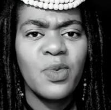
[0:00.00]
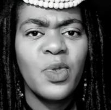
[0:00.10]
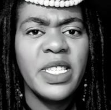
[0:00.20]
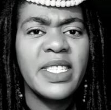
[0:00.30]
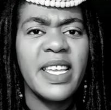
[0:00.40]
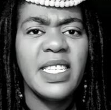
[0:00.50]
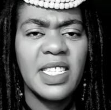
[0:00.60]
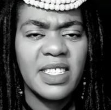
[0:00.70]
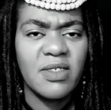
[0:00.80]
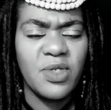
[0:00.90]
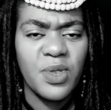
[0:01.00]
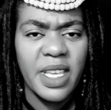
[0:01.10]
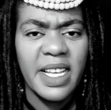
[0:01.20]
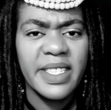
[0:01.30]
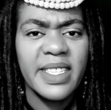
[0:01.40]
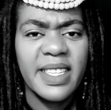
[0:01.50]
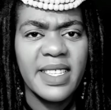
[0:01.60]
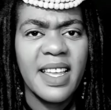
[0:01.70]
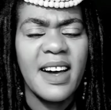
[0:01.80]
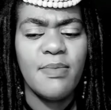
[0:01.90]
which stage do the
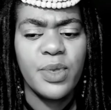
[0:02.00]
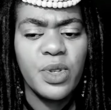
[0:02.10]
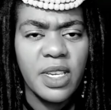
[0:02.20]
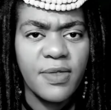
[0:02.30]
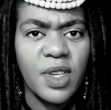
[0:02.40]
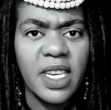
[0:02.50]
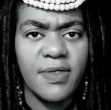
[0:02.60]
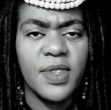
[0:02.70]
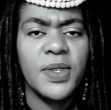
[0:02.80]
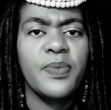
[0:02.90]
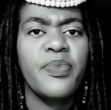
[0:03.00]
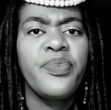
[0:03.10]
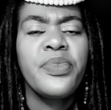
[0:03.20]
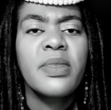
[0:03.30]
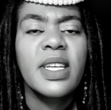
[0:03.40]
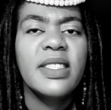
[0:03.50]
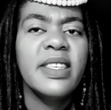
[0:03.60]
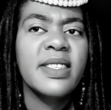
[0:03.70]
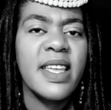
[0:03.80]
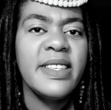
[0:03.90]
ancestors come to give you gifts? The
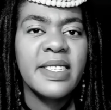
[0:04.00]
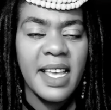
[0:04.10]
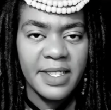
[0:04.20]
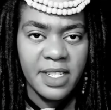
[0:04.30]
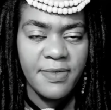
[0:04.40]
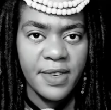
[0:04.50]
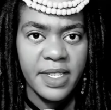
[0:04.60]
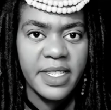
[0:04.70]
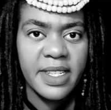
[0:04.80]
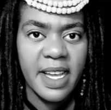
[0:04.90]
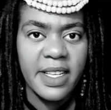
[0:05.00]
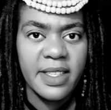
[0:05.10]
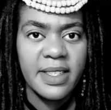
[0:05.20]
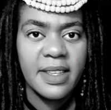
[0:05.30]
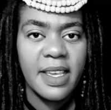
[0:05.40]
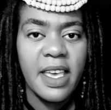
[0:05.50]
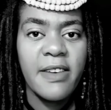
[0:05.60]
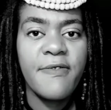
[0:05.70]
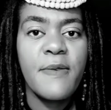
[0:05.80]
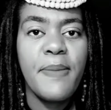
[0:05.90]
stages are different, guys.
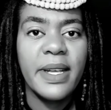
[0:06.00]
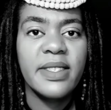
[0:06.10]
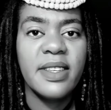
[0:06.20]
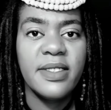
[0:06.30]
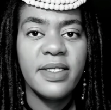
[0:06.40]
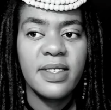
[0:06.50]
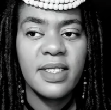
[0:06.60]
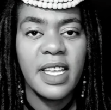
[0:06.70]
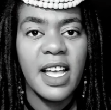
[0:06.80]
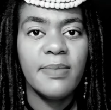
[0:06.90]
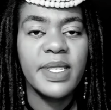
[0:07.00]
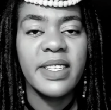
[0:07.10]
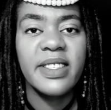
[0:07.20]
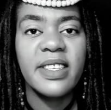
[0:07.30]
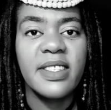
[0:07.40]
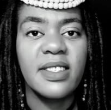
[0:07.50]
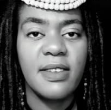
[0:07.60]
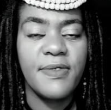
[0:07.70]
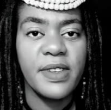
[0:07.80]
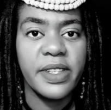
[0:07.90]
Every person's circumstance is
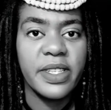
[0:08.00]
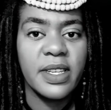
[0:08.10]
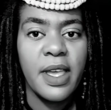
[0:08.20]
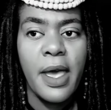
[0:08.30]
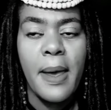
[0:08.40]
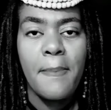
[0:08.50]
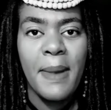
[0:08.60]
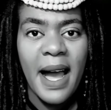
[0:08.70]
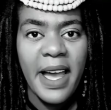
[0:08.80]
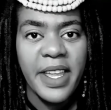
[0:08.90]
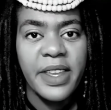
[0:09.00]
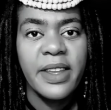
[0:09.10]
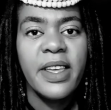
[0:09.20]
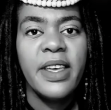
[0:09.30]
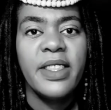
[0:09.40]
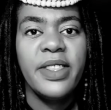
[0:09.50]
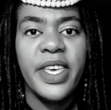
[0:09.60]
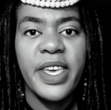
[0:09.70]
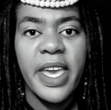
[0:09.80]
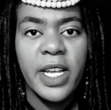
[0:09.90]
different. Mine,
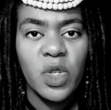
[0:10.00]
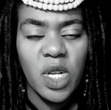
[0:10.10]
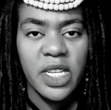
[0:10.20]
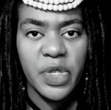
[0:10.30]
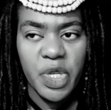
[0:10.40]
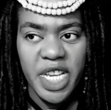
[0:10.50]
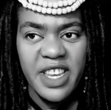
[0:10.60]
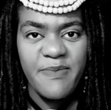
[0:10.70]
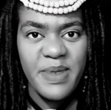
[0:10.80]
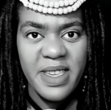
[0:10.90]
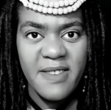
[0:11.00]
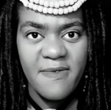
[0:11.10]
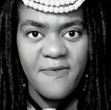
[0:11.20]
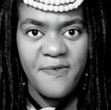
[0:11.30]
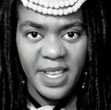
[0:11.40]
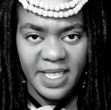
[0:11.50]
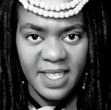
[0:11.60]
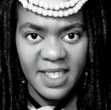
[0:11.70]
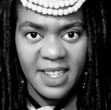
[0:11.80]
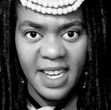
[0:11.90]
they actually trained me
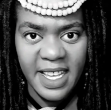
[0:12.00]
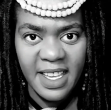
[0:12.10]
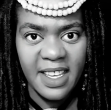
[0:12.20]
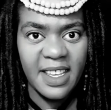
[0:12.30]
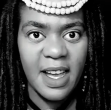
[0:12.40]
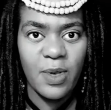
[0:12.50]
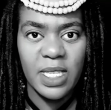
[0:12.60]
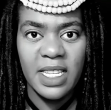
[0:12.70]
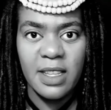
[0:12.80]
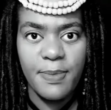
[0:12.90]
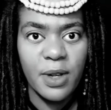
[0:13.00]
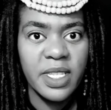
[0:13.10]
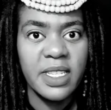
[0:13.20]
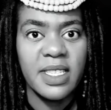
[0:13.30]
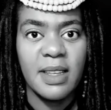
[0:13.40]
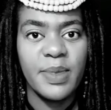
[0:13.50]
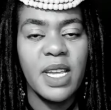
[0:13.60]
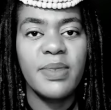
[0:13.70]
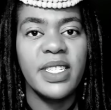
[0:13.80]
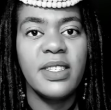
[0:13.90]
first. Like I was in the process.
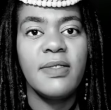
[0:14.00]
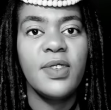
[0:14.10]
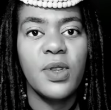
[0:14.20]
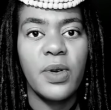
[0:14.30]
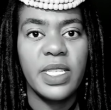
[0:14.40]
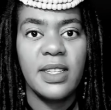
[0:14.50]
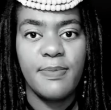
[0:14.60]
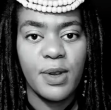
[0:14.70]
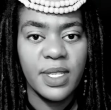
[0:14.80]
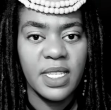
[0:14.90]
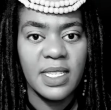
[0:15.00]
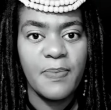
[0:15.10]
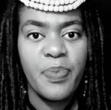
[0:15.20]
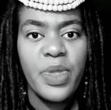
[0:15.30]
Sometimes I didn't even know I was in the process.